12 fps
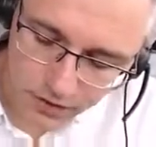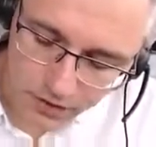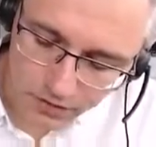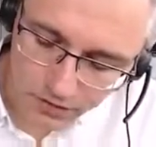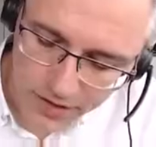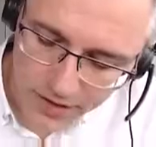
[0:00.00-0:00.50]

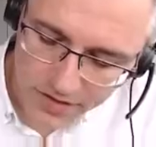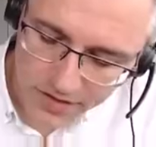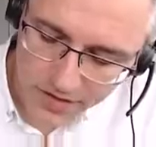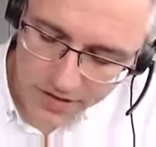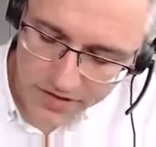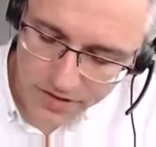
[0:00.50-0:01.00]
well, that is
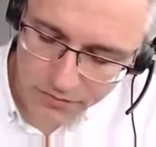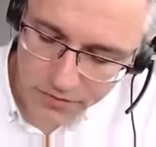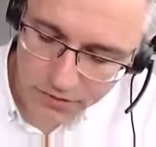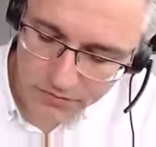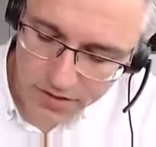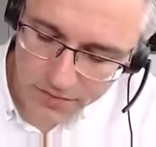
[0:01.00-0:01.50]
the
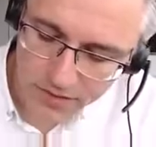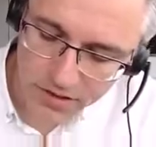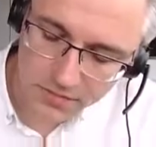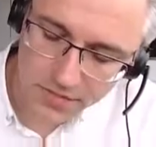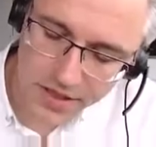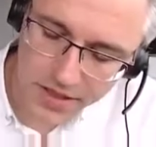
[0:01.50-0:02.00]
assumption we typically
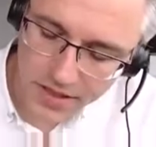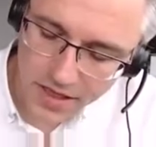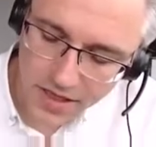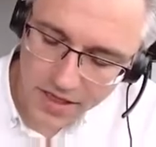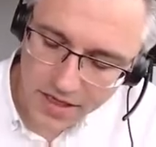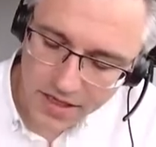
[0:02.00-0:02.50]
make,
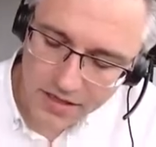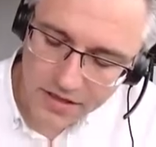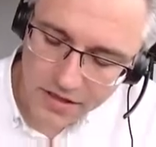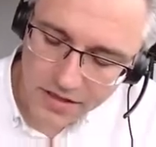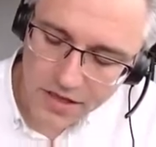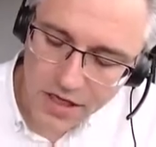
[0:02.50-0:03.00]

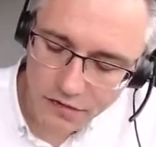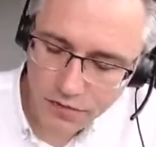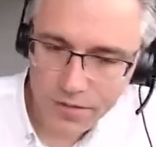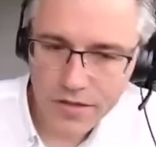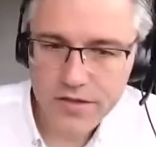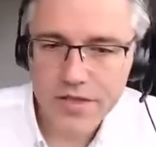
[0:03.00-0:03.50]
the
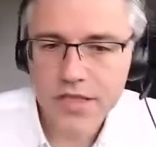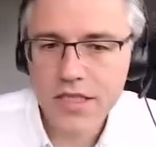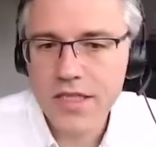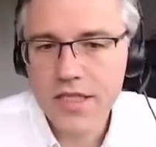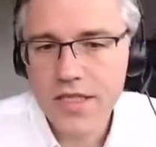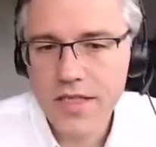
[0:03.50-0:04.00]
government
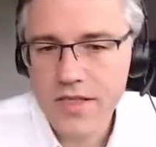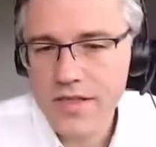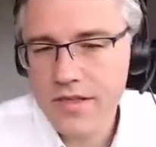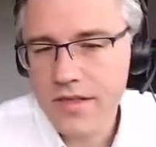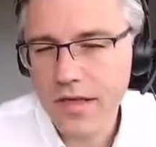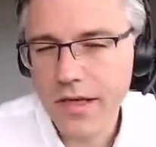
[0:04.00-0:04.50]

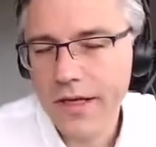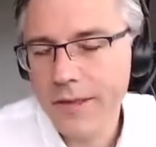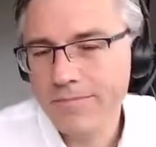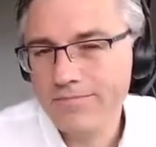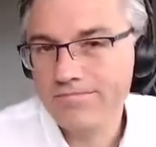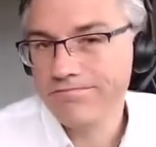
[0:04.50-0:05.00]
is
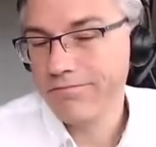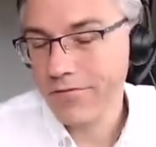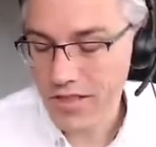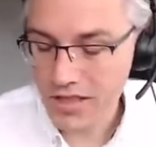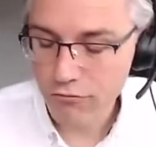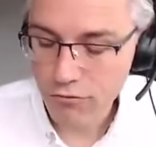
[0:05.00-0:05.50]

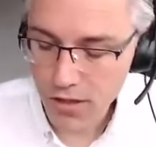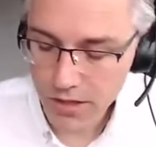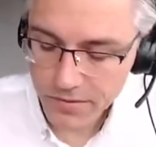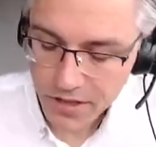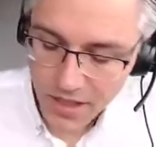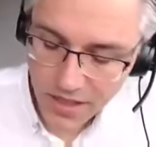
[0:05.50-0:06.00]

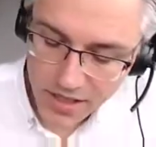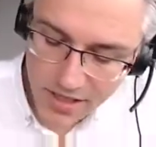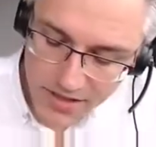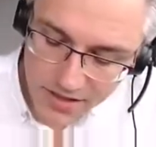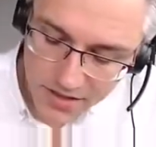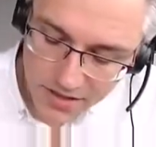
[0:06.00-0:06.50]
described
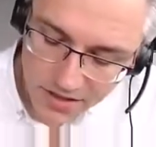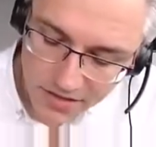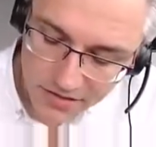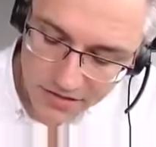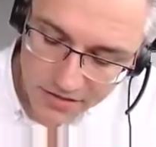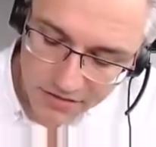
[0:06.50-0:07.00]
as a
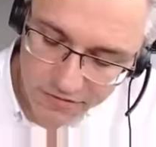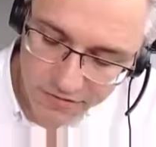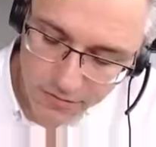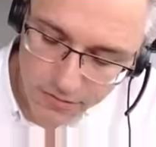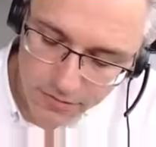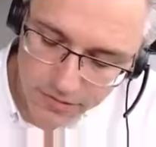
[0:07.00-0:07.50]

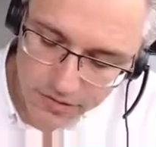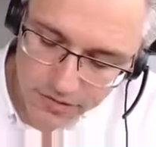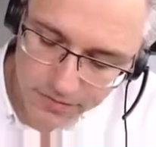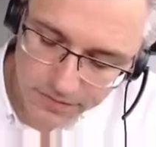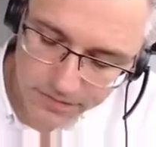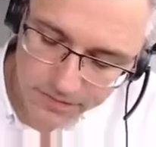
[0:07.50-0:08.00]
default
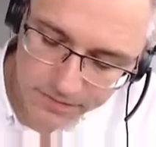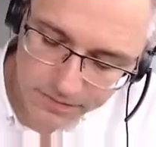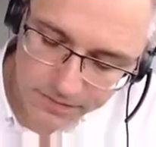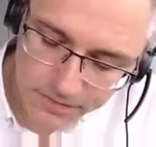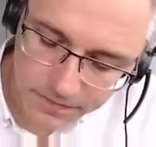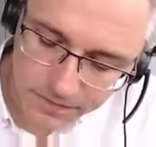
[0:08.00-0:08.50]

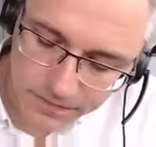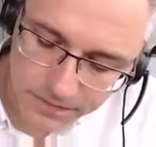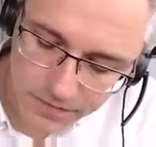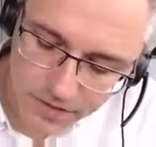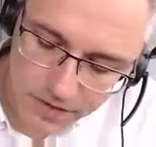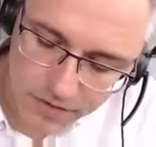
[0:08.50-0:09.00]

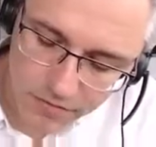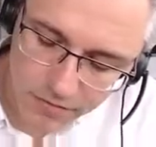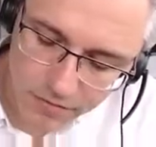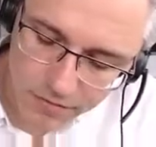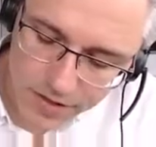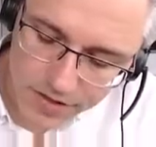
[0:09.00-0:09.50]

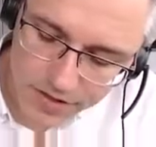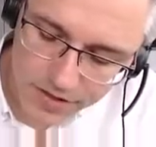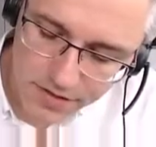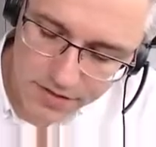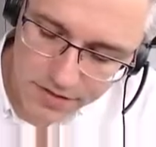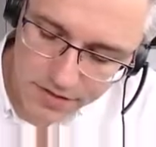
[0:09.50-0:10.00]

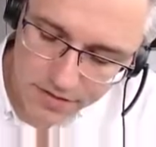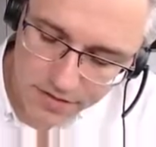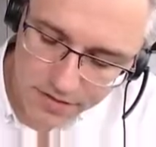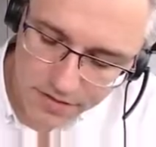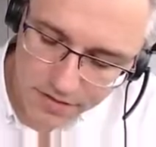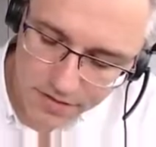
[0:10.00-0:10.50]

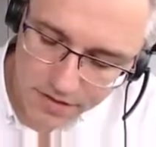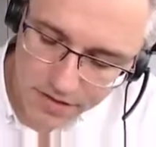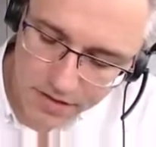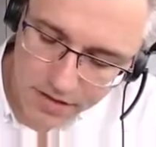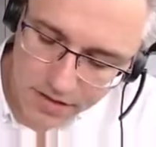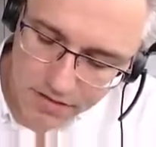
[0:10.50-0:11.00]

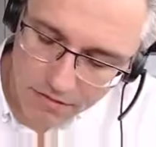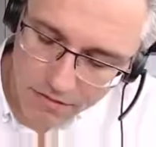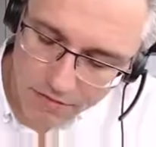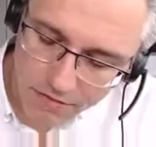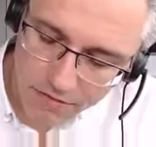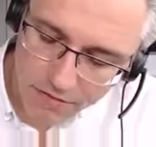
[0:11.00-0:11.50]

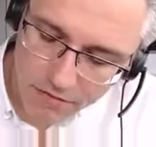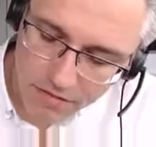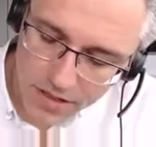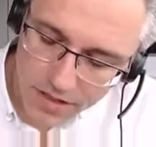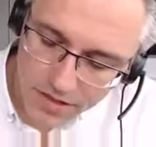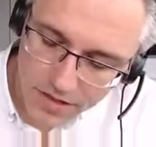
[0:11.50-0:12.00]

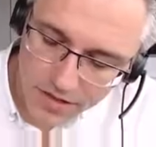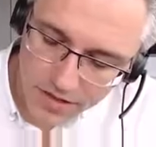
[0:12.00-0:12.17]
risk-free